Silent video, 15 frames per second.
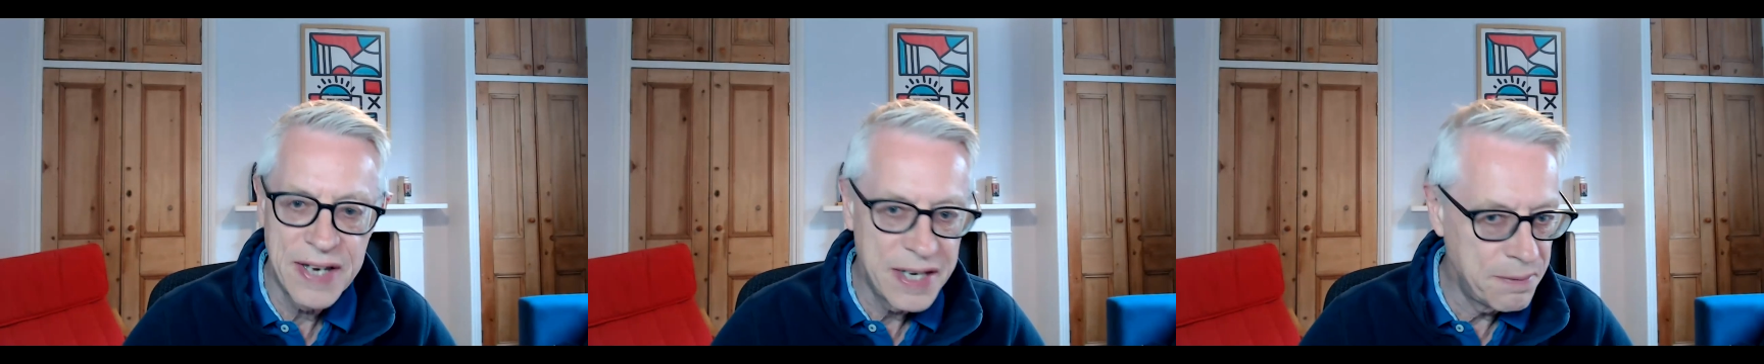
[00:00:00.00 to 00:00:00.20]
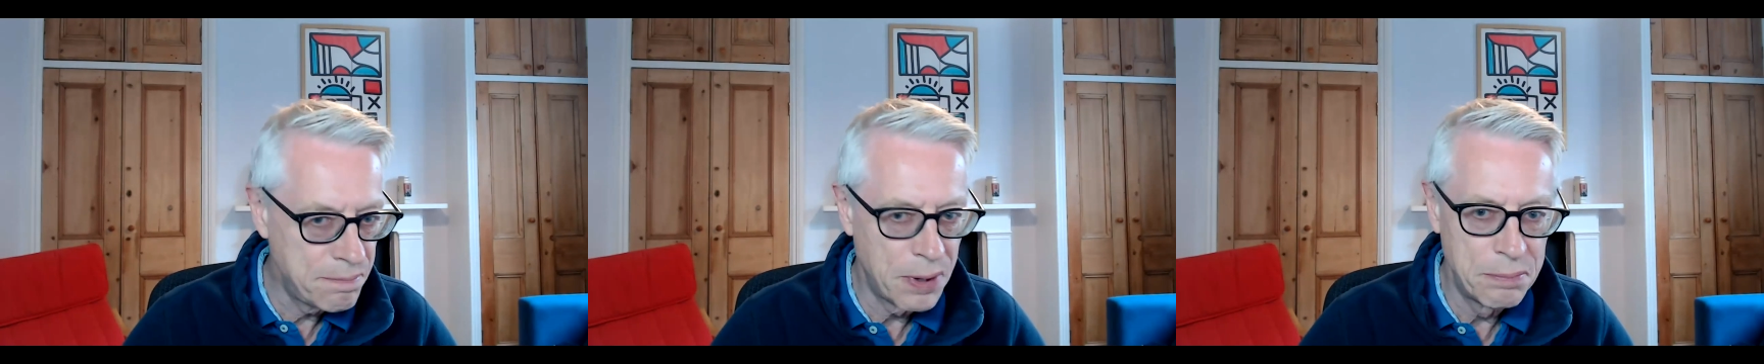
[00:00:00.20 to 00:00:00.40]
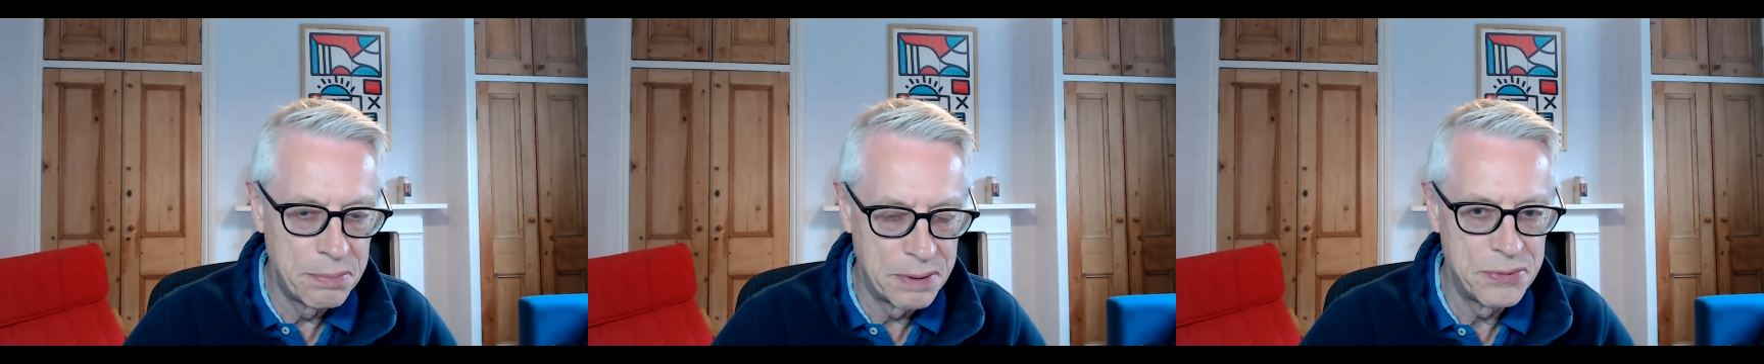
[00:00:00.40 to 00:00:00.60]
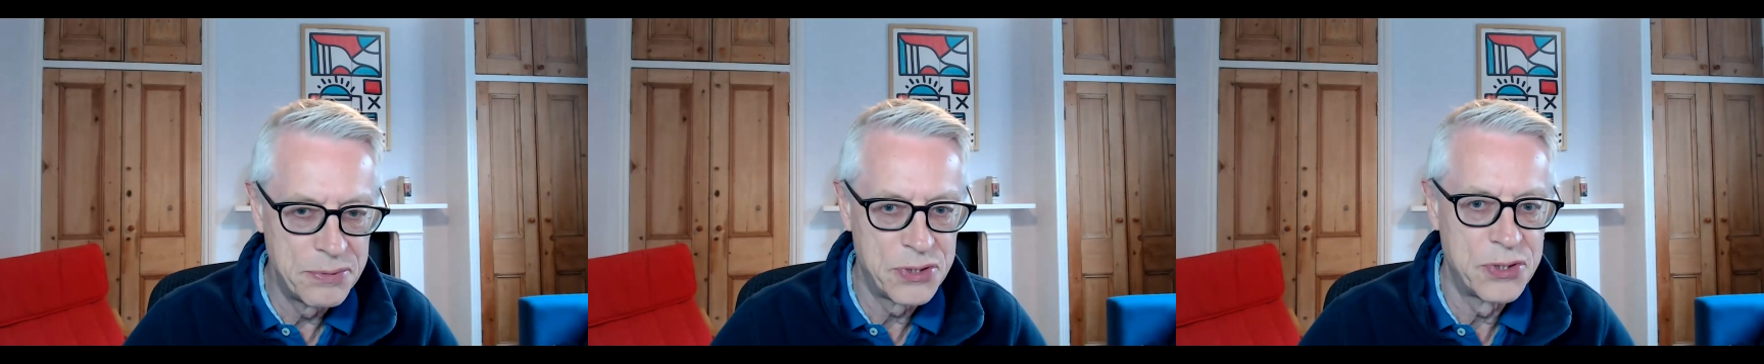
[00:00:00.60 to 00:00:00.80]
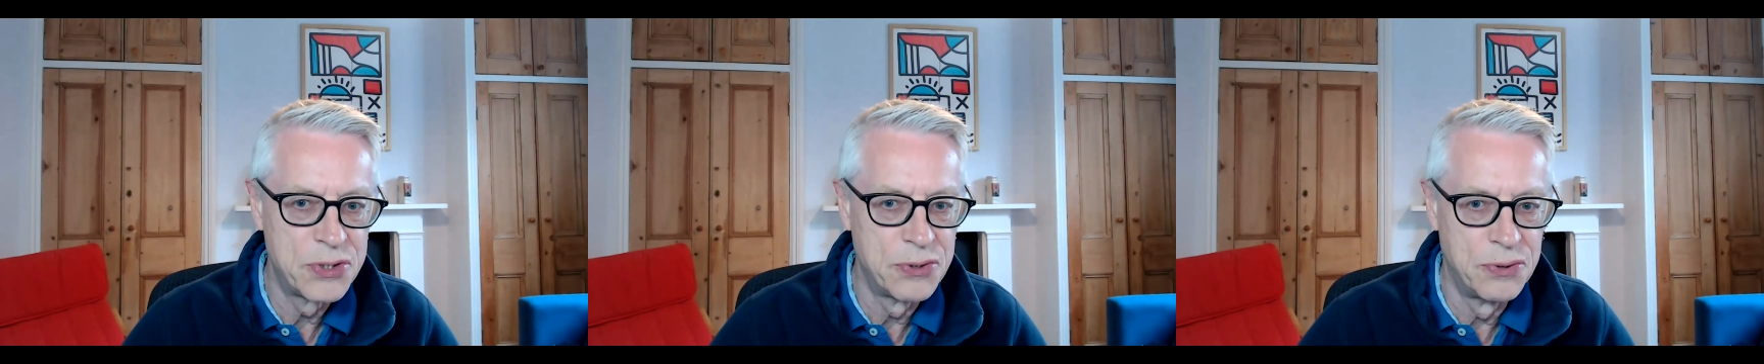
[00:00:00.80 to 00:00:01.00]
any
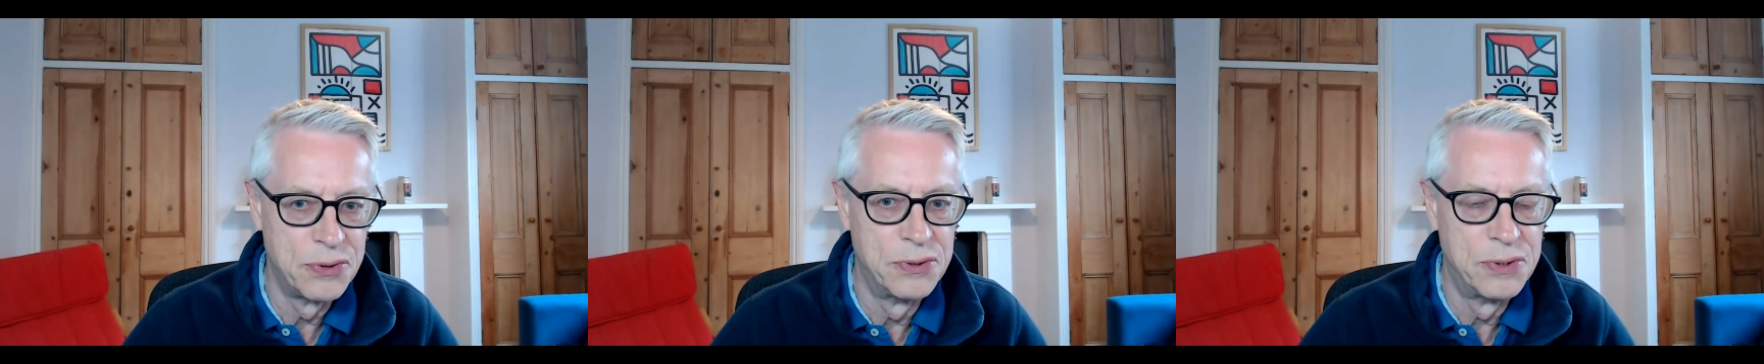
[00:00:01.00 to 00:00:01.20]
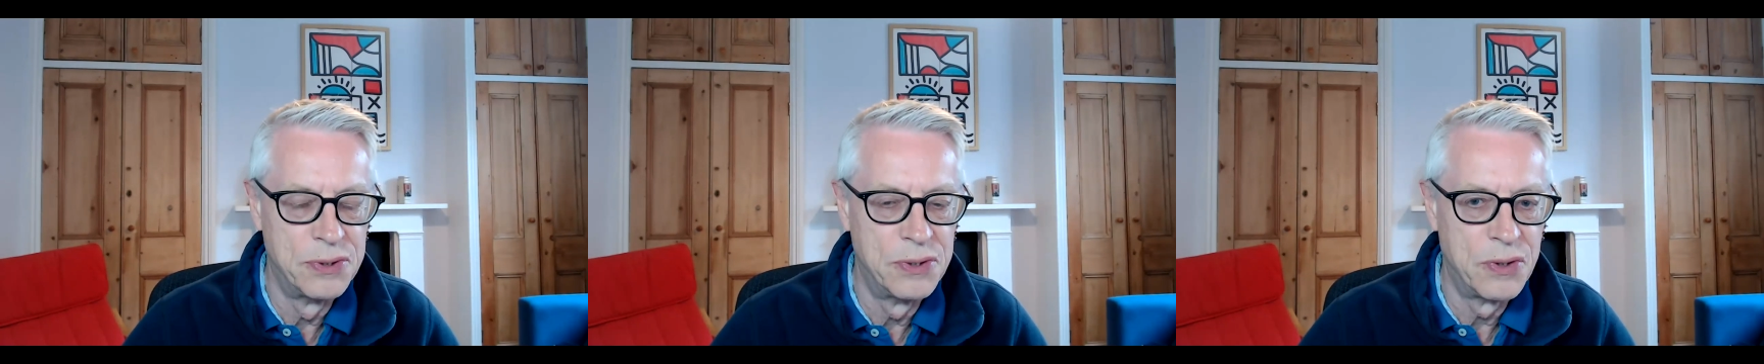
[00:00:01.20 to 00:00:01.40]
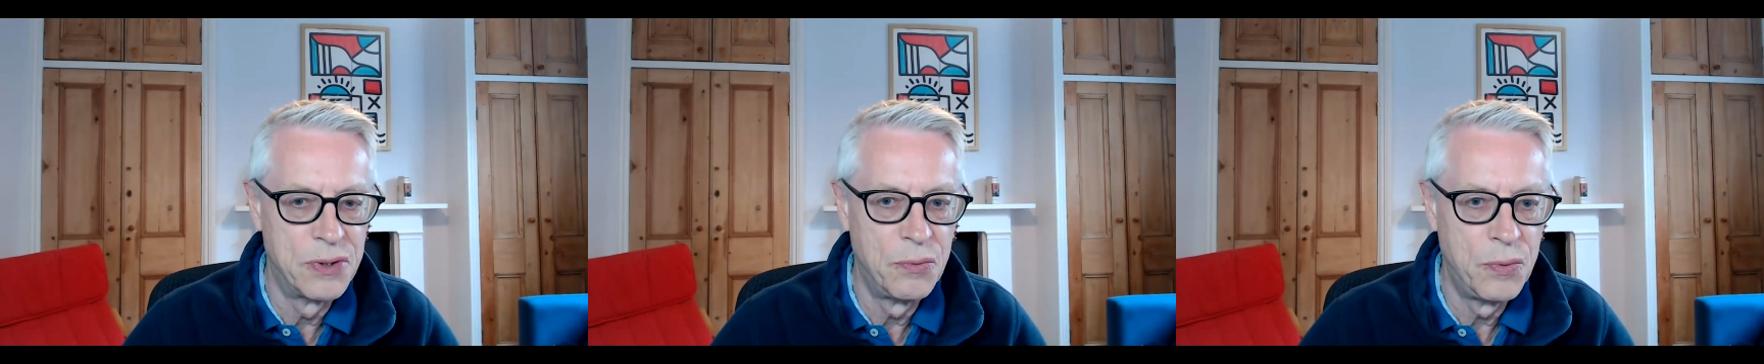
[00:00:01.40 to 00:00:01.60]
problems at all